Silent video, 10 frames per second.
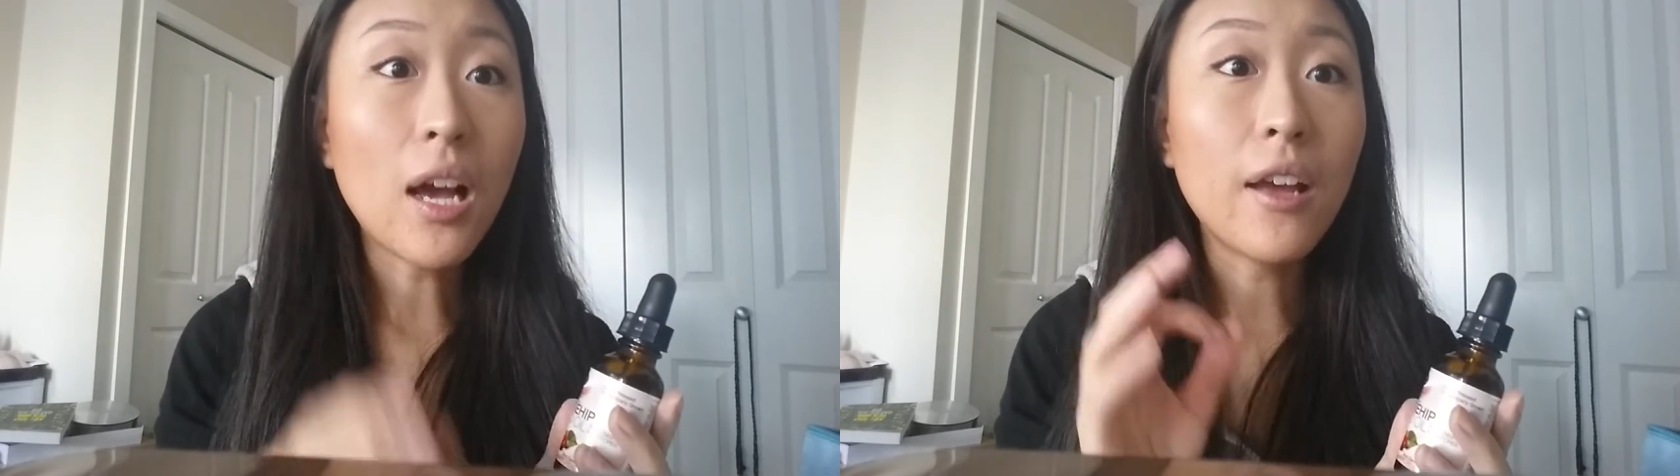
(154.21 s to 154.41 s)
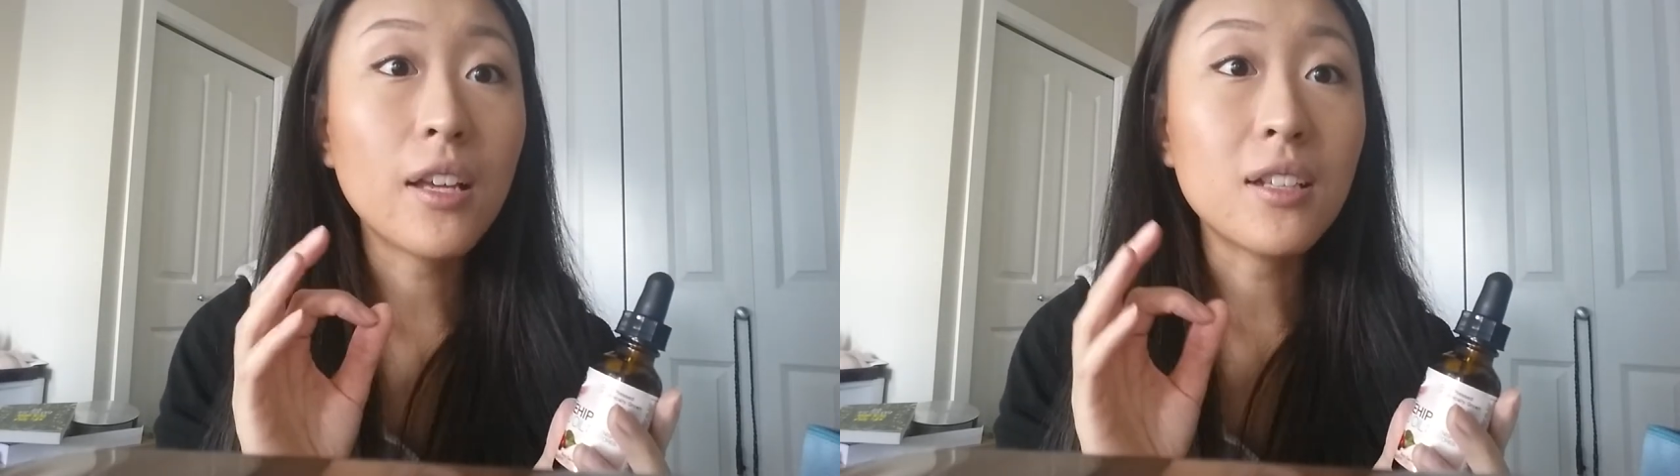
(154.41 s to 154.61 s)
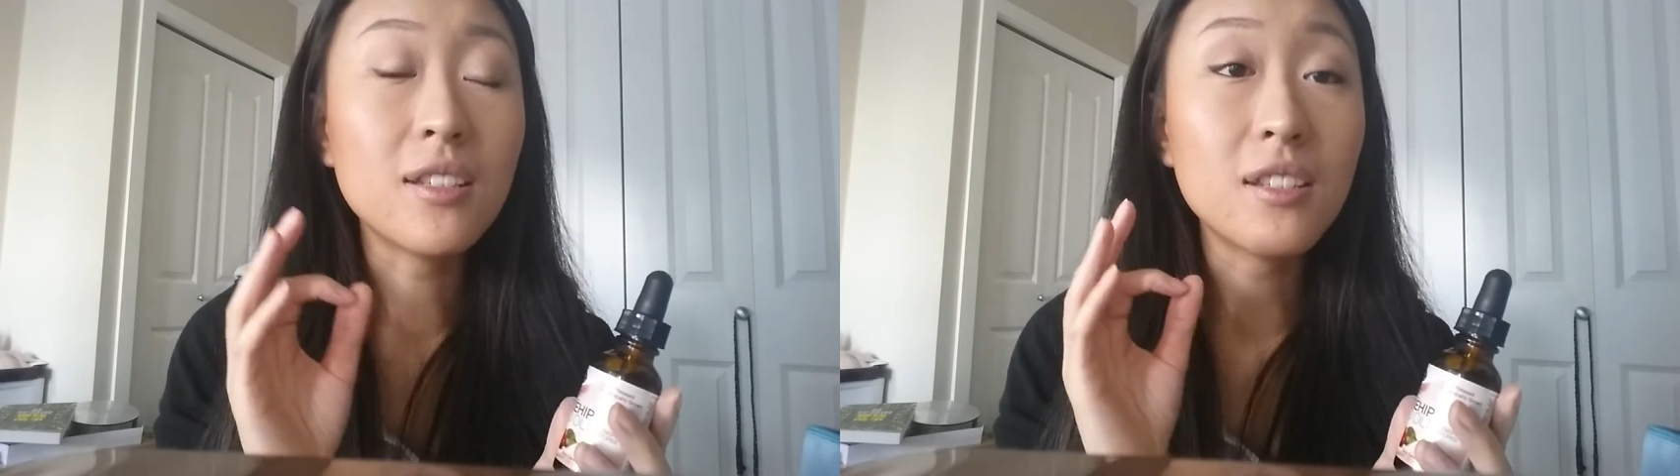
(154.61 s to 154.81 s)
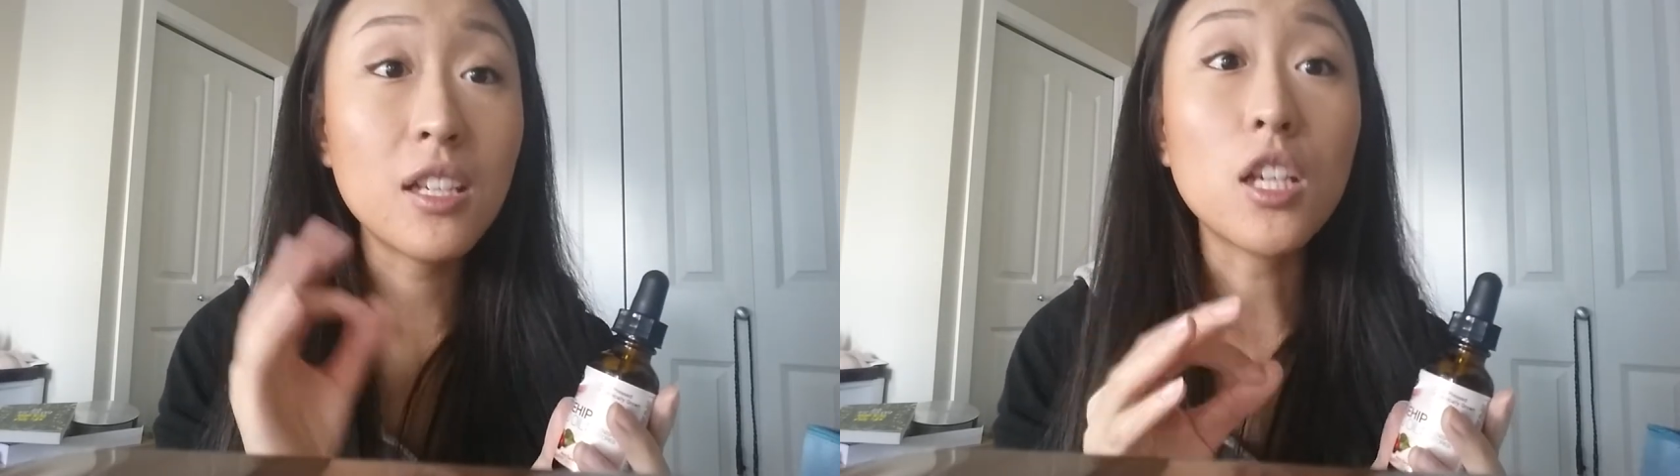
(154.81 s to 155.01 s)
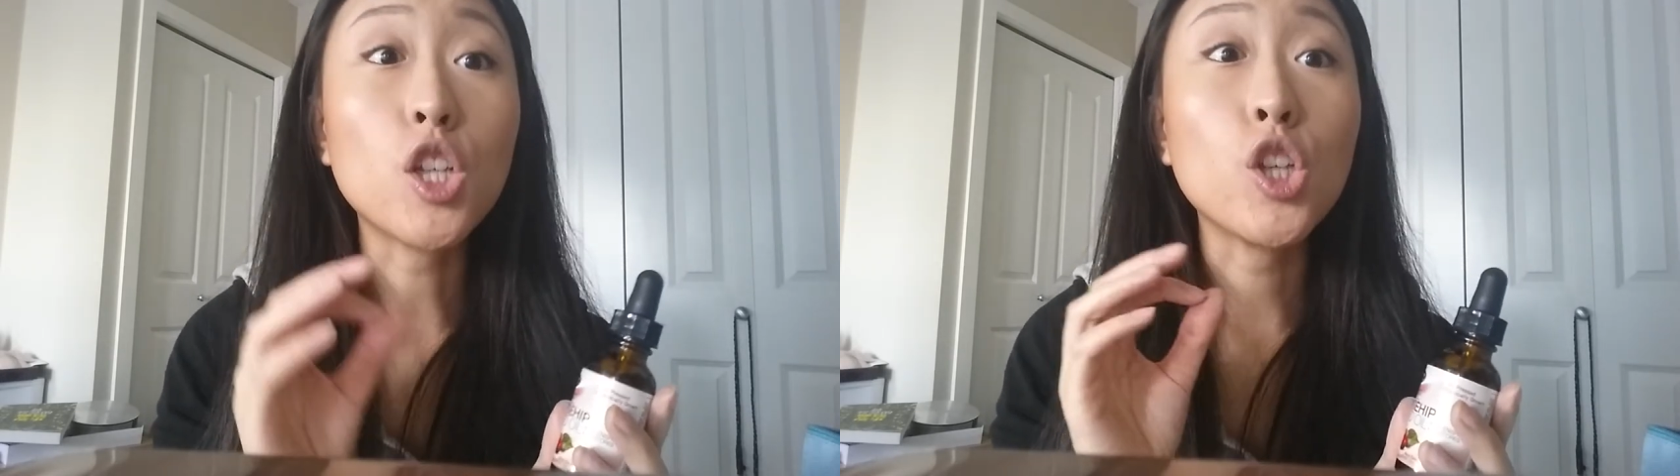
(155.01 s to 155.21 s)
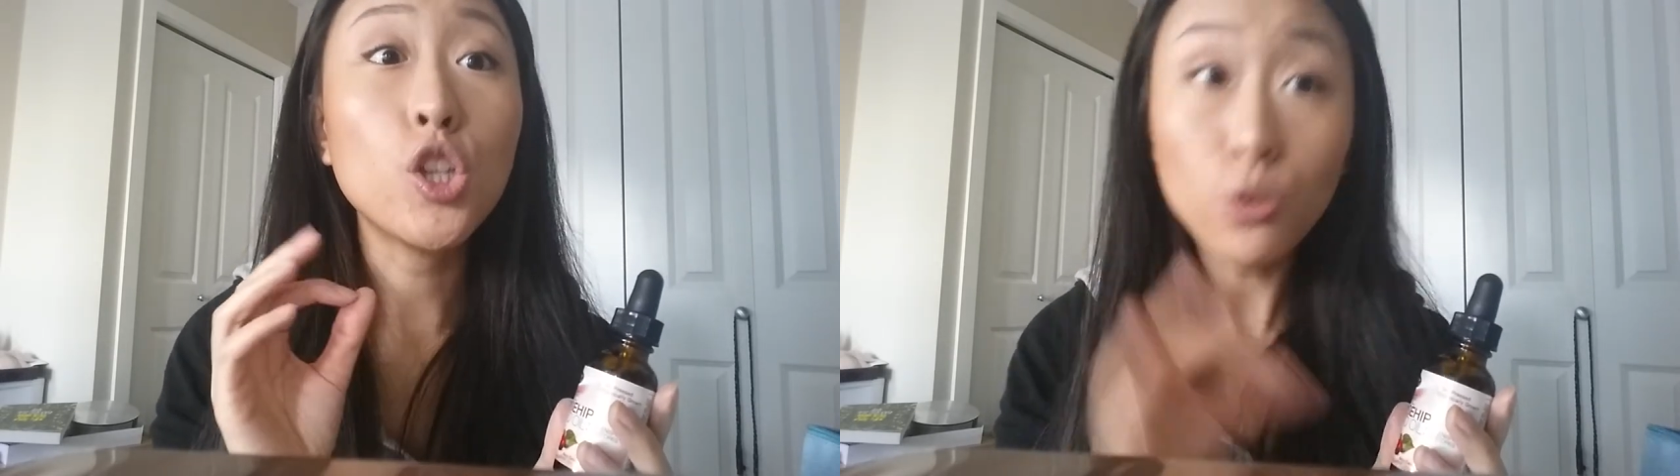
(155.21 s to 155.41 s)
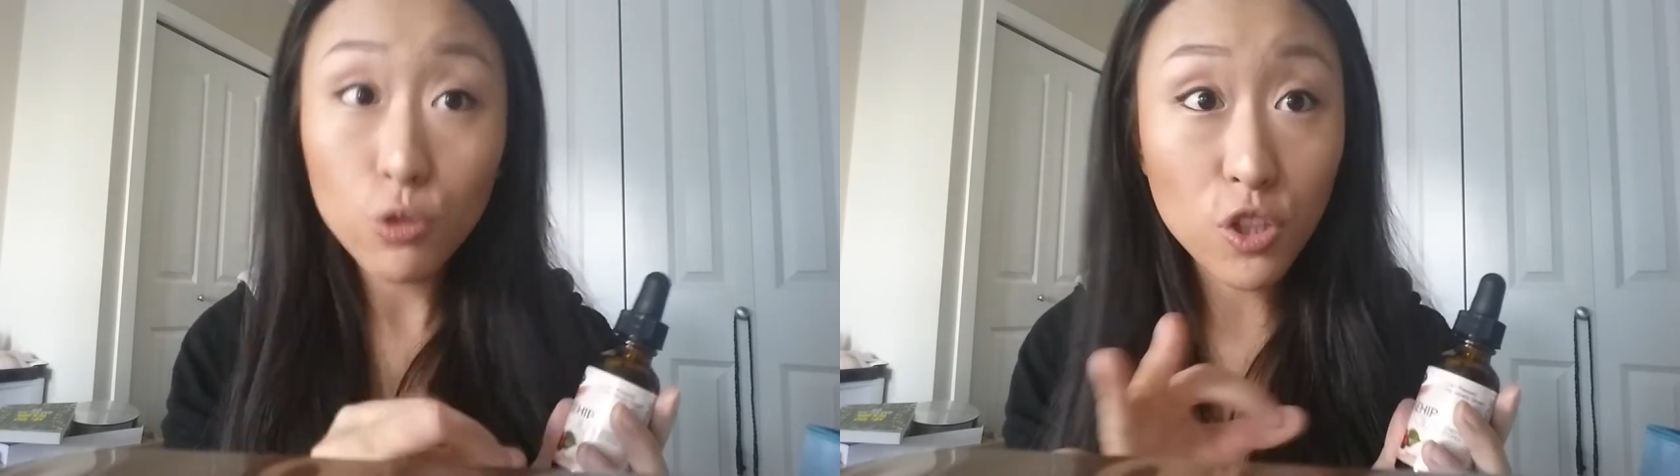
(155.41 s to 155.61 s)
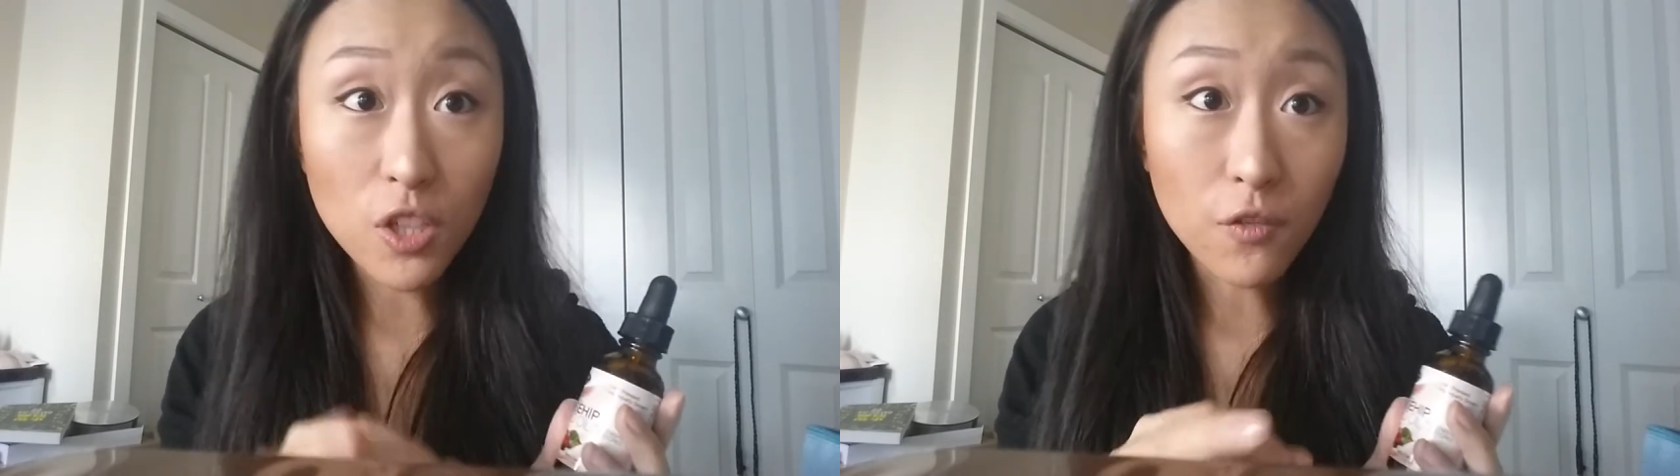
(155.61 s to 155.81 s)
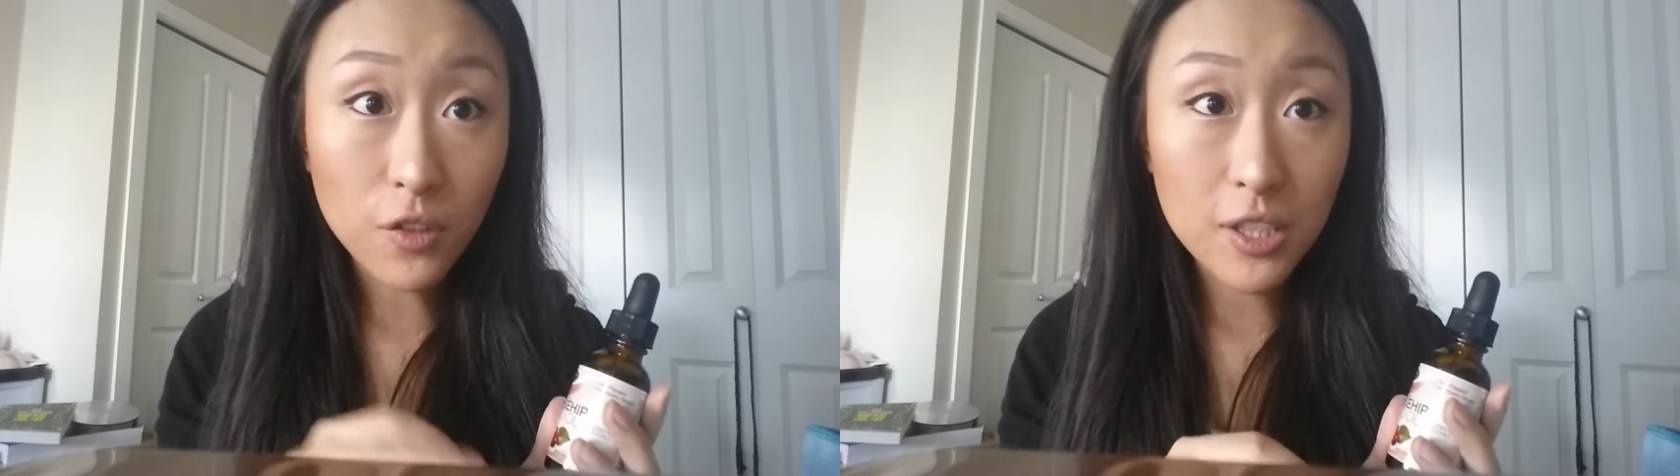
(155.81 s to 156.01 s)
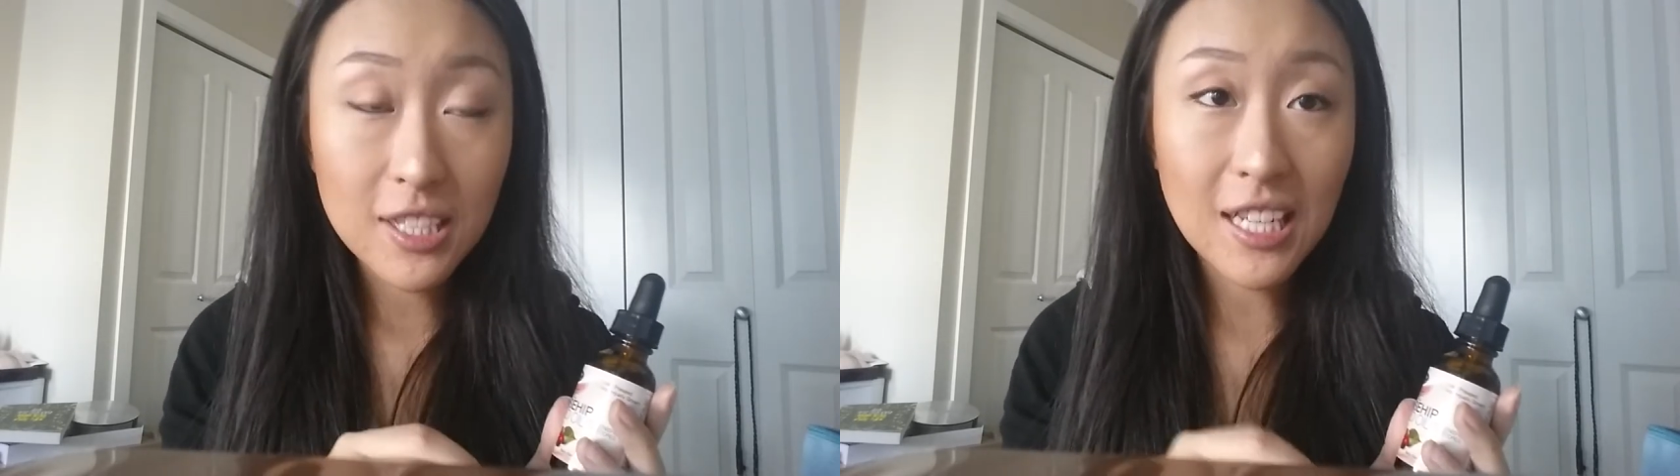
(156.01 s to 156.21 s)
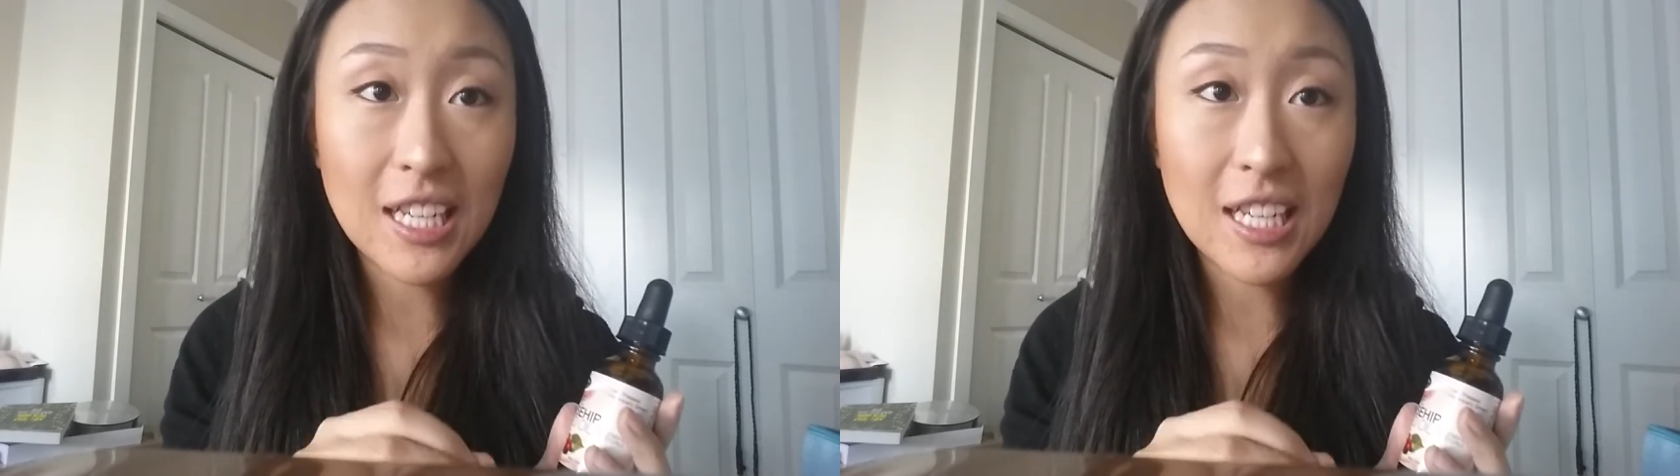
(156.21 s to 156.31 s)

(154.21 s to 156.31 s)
I can see a huge difference